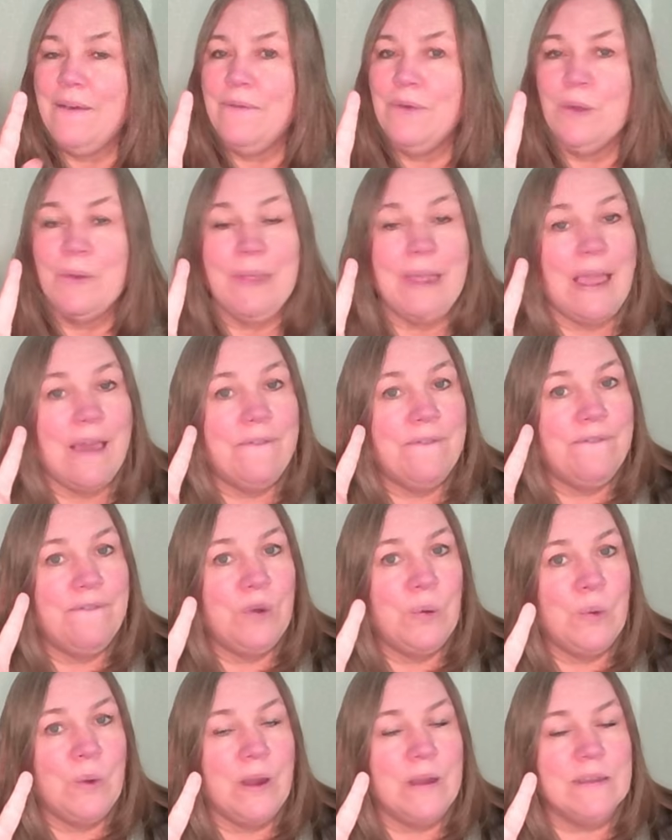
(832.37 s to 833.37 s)
We only have
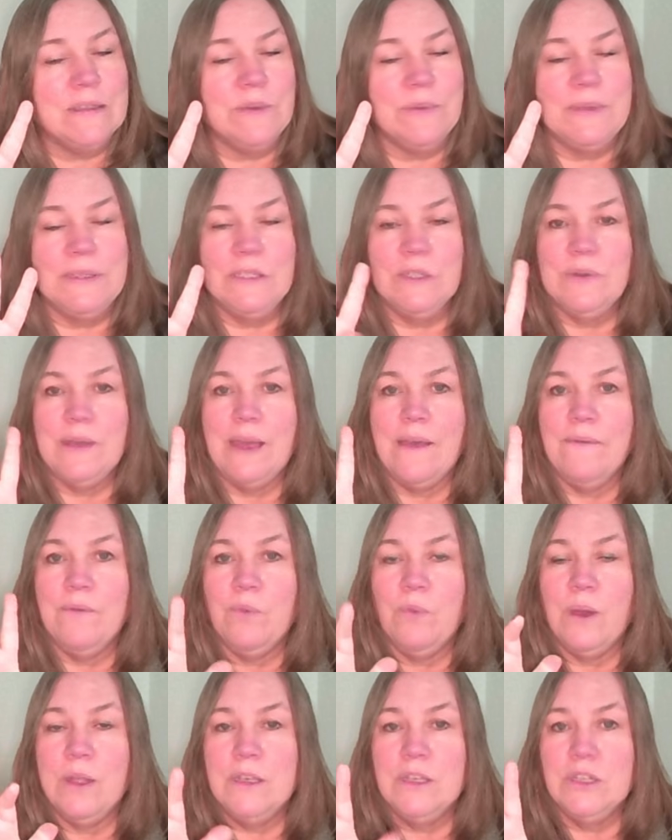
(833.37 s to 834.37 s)
4, so we do have
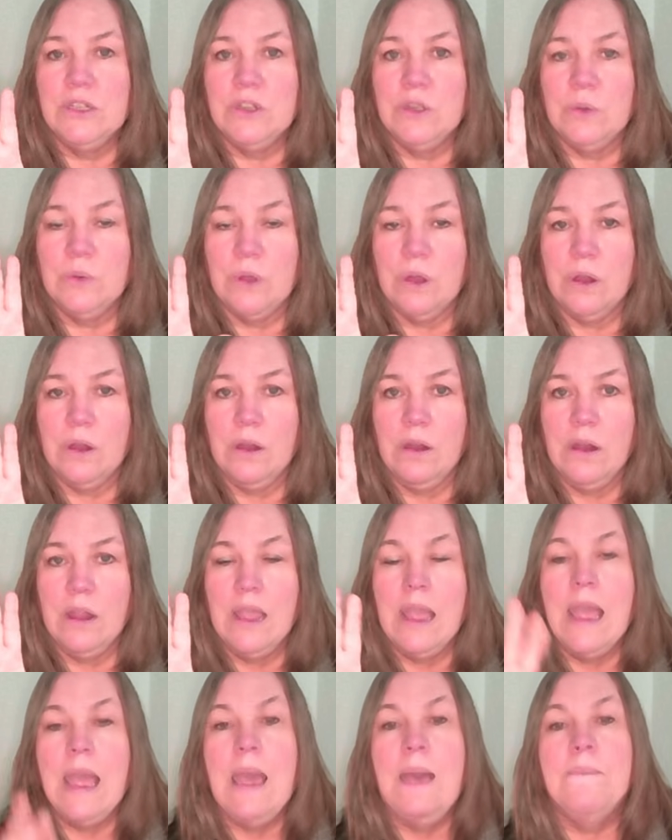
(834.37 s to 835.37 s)
1 joker,
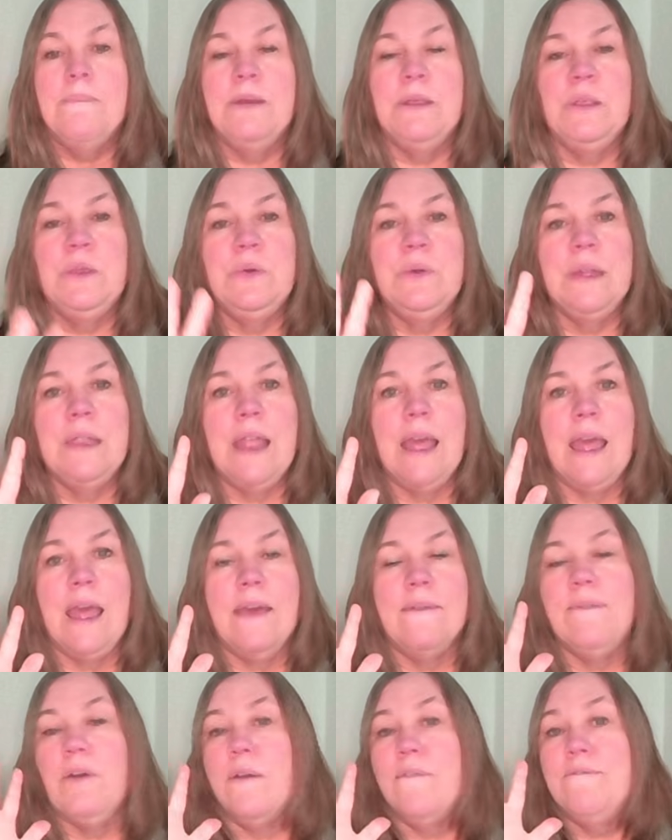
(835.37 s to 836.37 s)
but you can
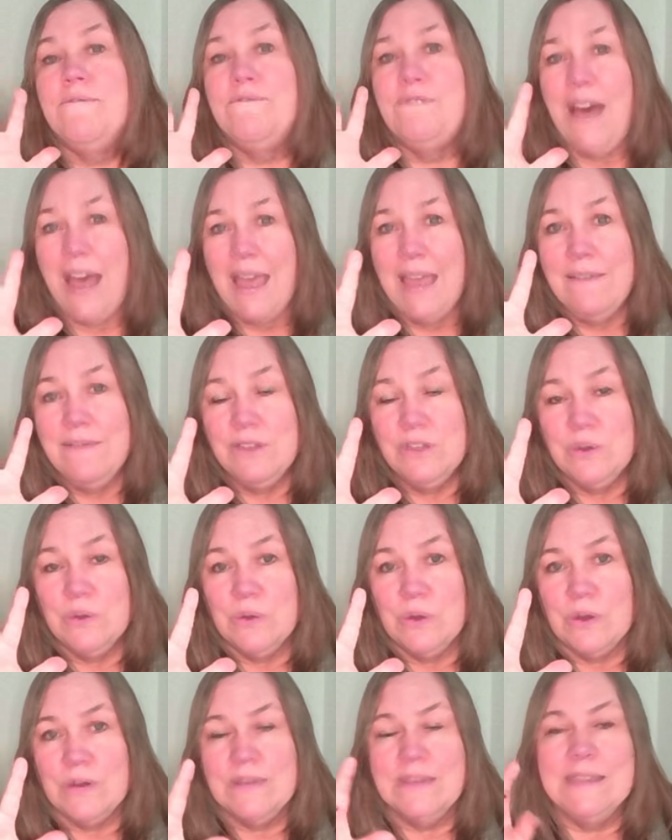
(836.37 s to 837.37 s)
have 5
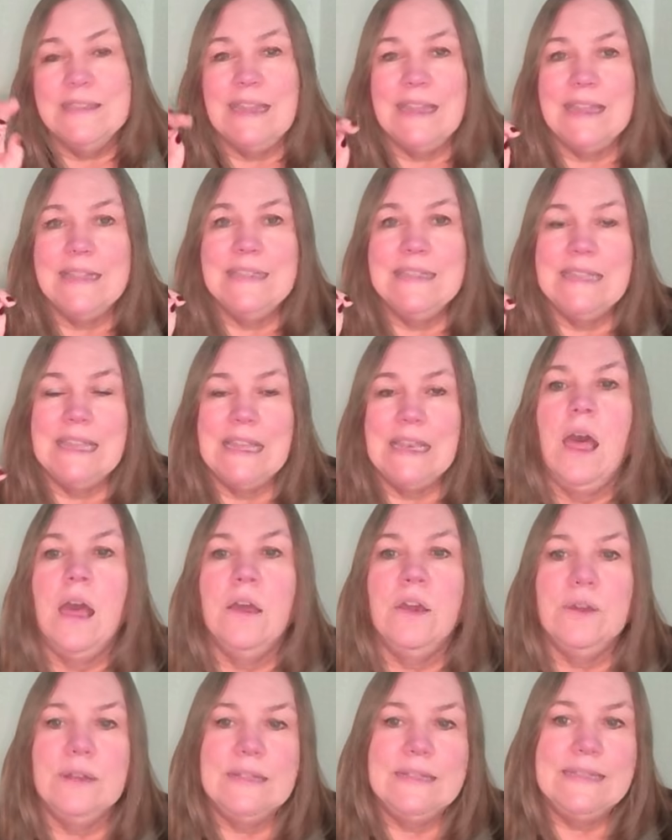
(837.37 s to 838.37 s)
jokers stand in. A
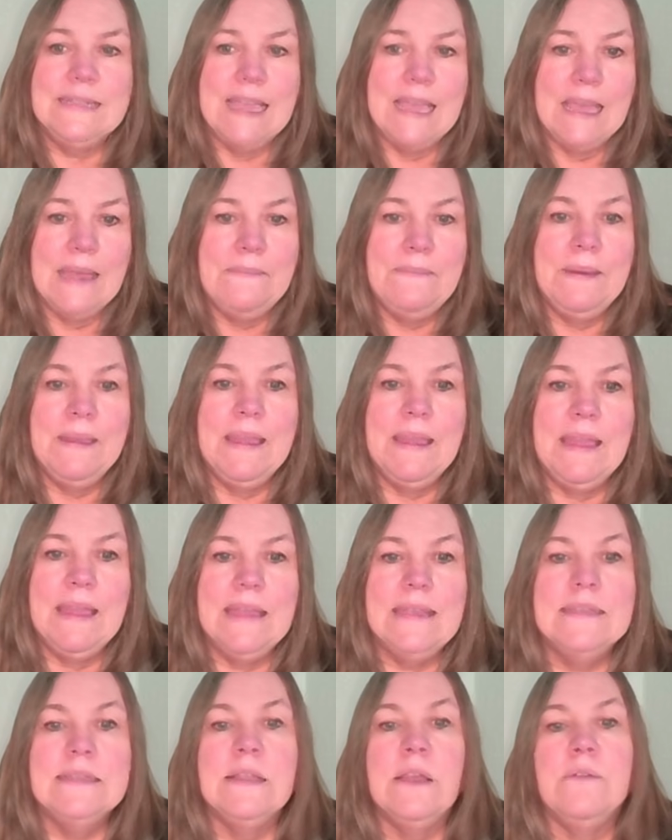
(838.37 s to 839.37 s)
good tip
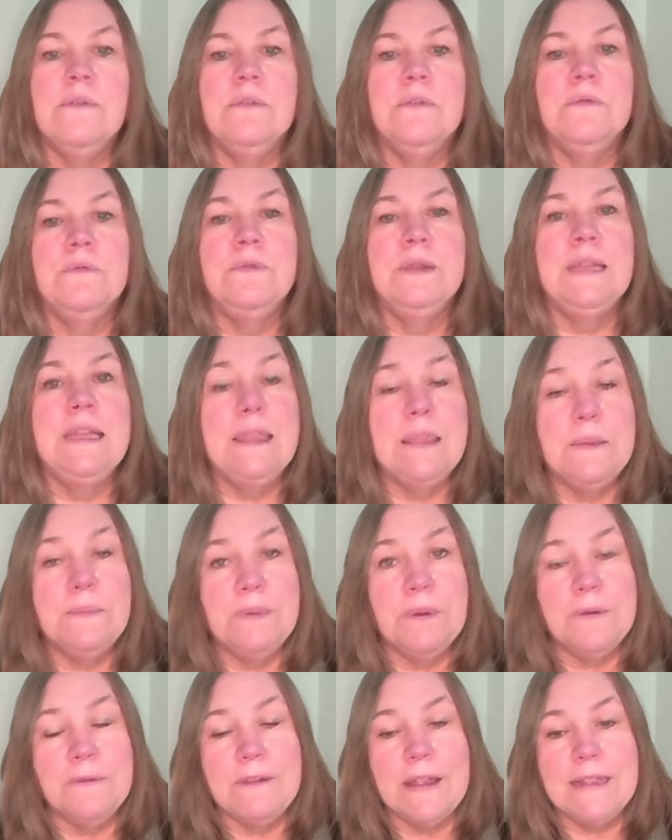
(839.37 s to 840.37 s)
is read the
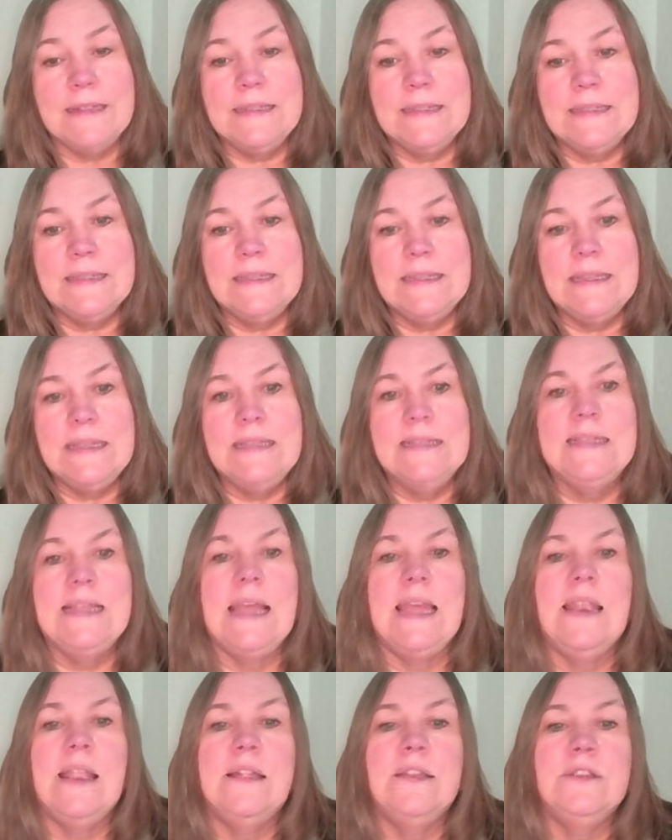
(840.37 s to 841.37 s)
parentheses
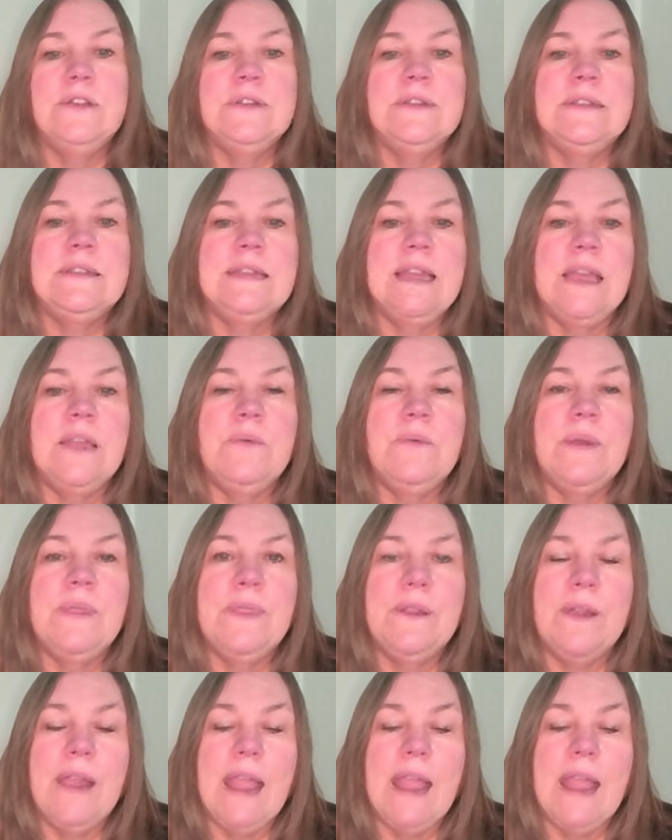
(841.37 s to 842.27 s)
and understand what they're